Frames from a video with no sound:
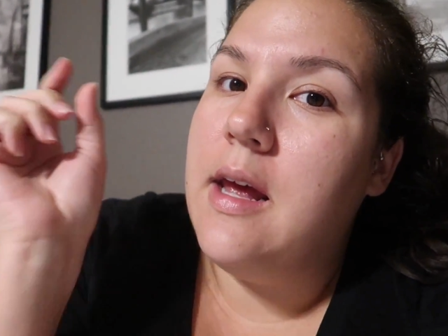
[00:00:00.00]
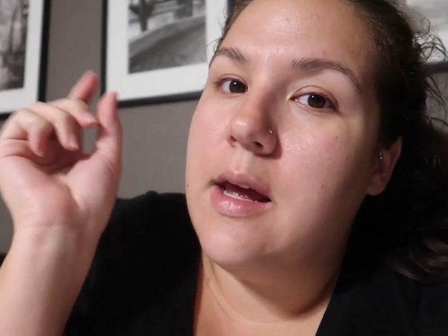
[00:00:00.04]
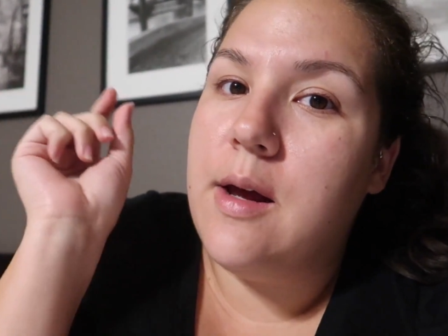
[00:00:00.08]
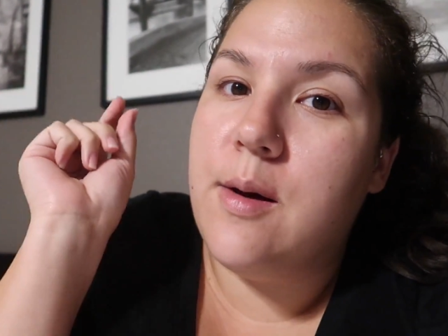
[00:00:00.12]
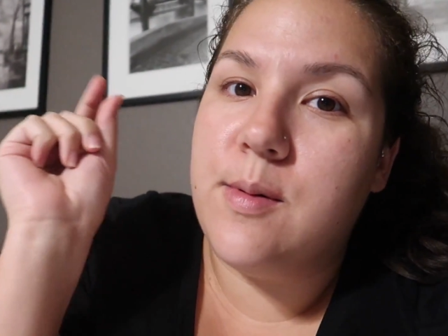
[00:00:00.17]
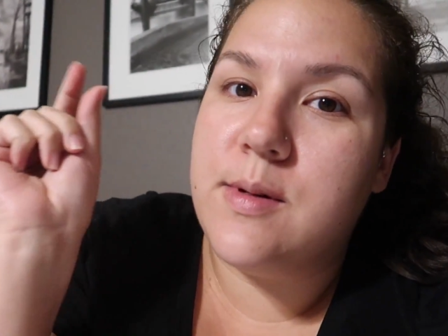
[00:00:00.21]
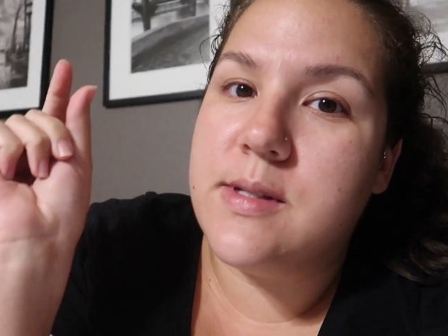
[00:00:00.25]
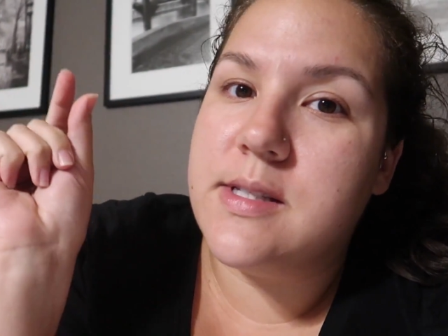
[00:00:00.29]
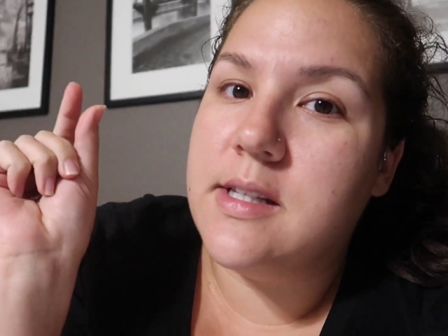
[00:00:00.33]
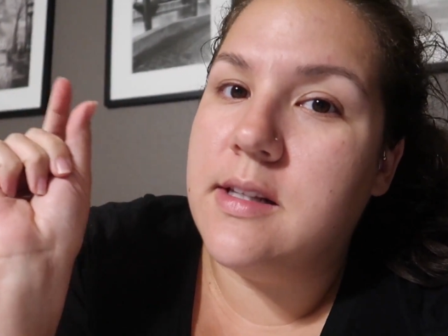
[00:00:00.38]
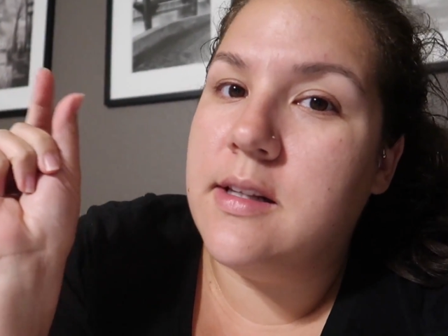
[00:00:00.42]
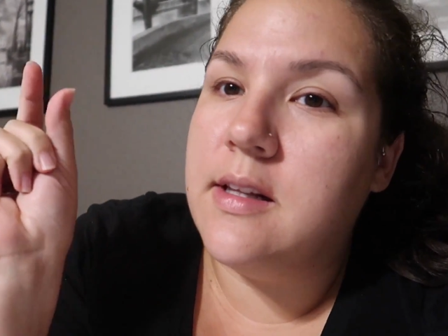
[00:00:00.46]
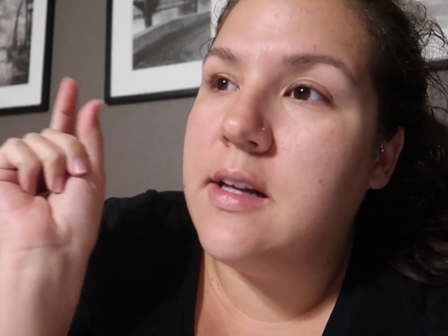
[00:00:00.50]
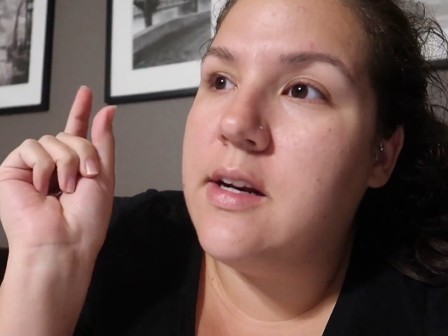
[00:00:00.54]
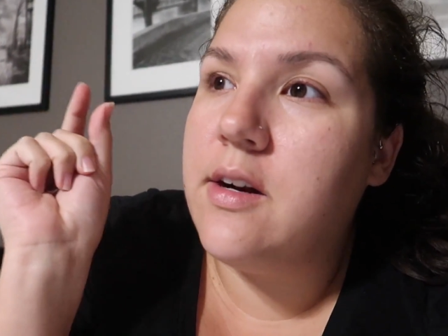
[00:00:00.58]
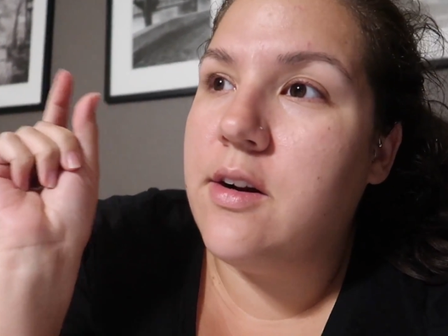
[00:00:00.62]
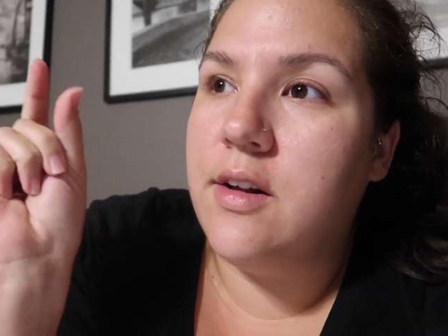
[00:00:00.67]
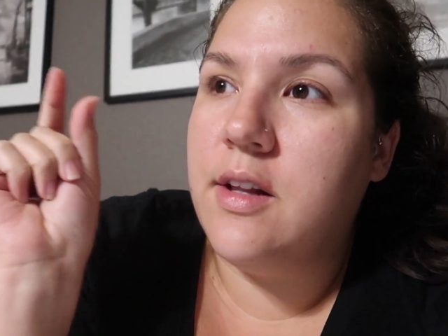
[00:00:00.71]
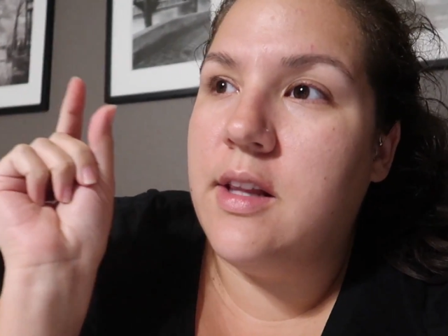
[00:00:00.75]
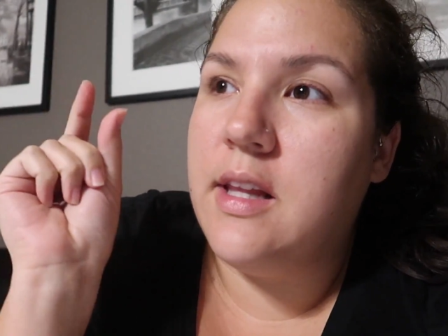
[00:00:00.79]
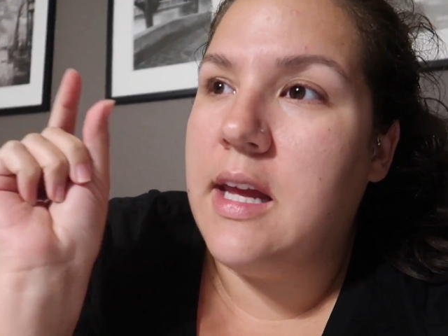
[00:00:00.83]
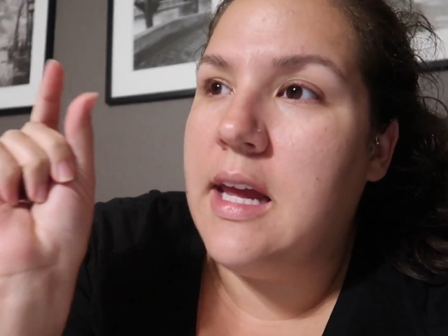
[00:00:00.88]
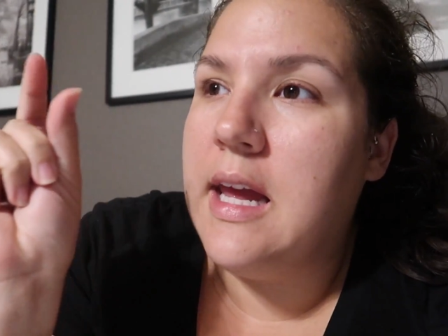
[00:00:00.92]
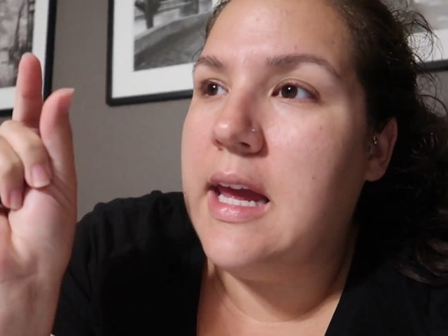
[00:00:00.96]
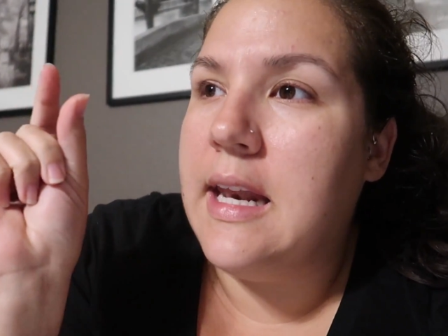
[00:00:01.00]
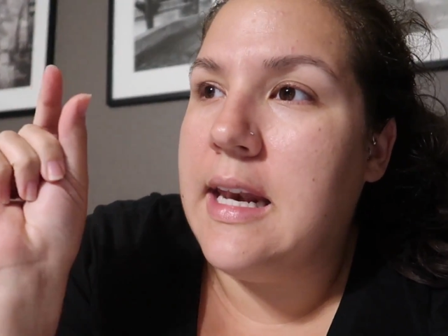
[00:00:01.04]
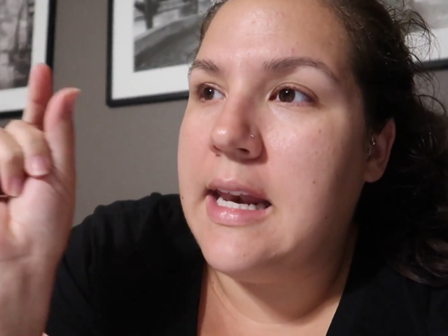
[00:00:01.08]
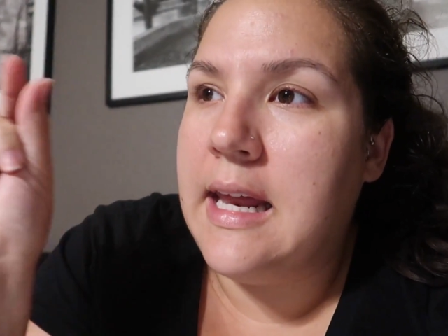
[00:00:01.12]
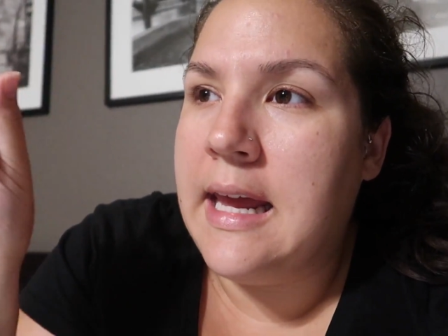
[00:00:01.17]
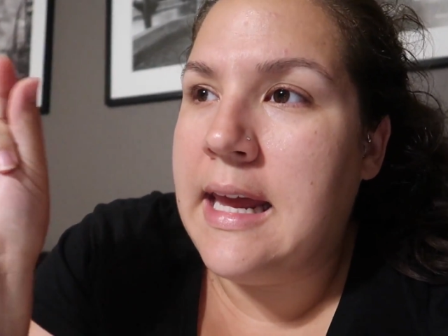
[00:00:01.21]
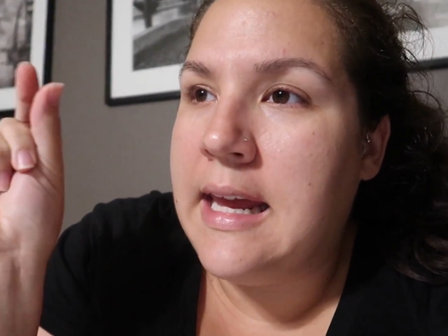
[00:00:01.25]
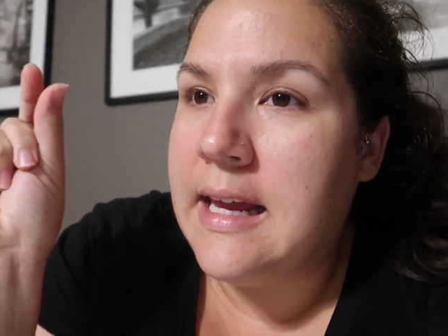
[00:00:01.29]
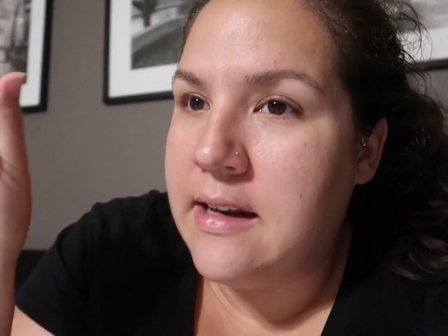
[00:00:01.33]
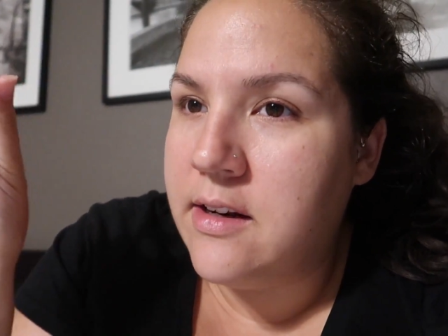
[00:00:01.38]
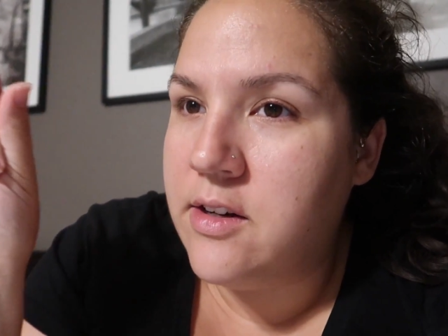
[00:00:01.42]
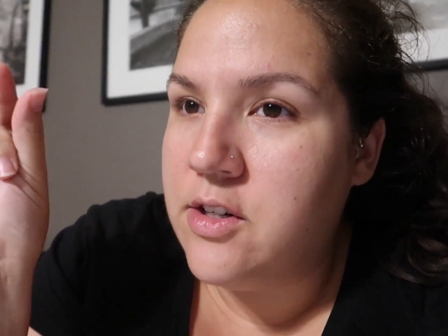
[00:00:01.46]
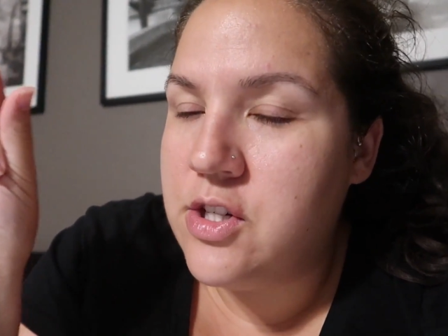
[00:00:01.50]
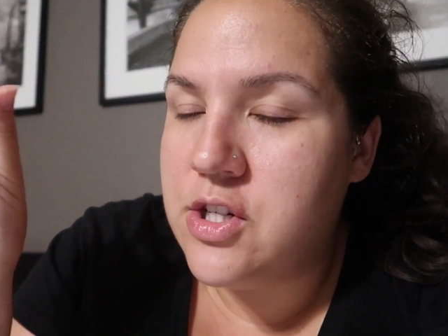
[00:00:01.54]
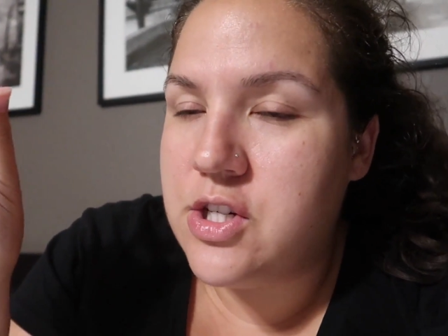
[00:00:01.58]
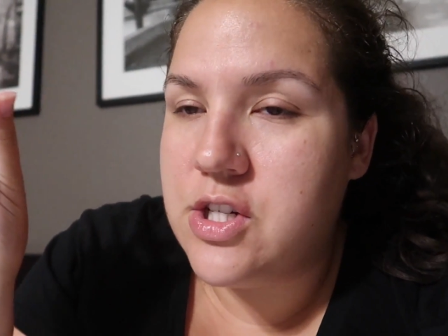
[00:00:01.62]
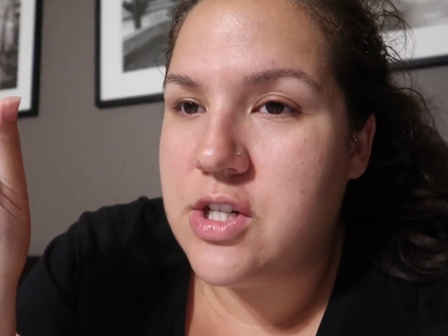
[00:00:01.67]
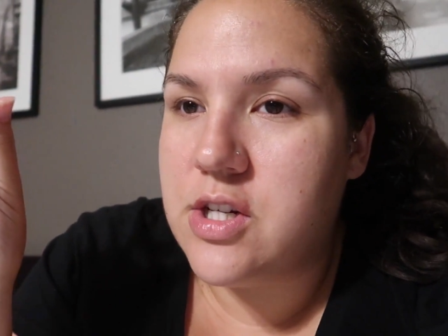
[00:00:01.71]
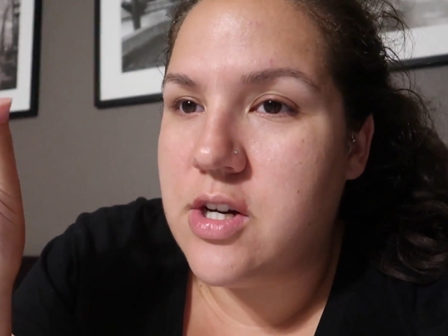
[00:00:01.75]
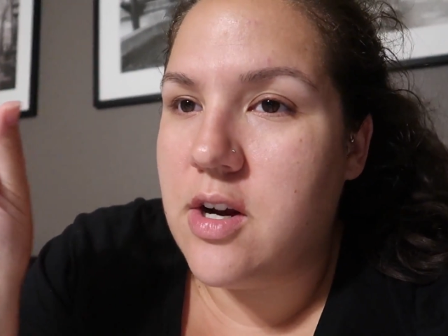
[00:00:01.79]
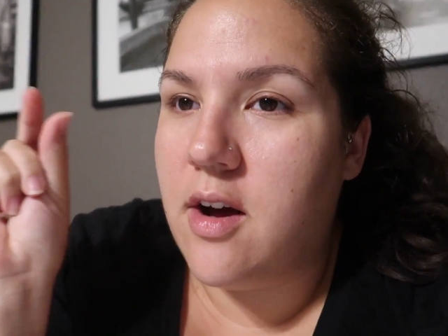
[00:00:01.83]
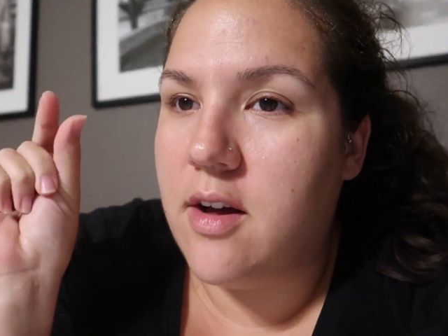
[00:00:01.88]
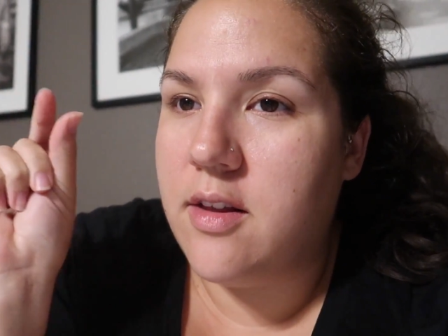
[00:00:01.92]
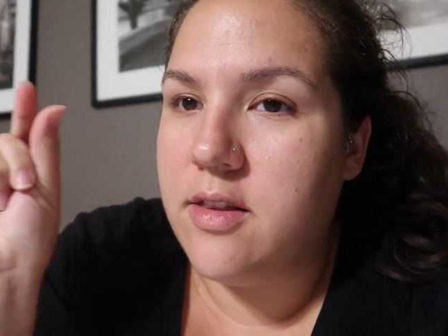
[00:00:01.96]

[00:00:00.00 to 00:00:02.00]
it was literally an inch